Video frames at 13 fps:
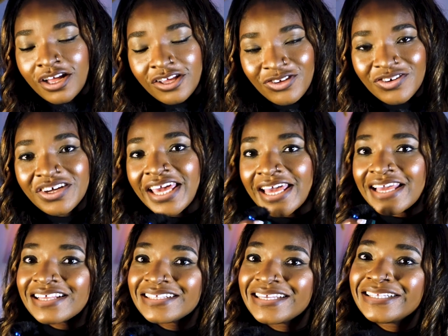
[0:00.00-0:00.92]
UK
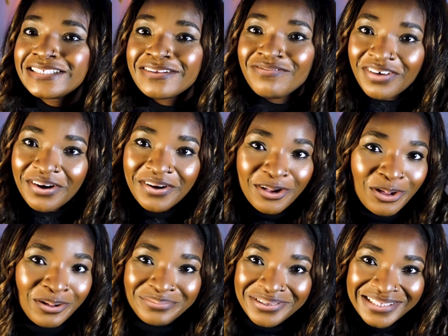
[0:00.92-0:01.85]
is getting very
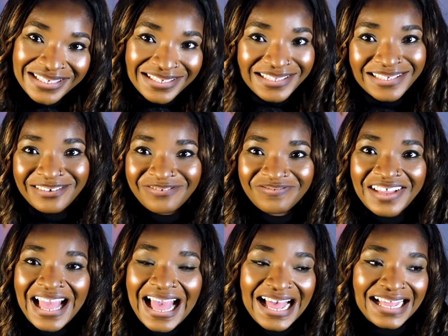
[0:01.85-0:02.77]
competitive,
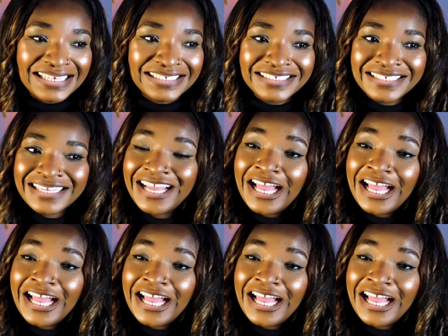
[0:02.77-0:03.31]
and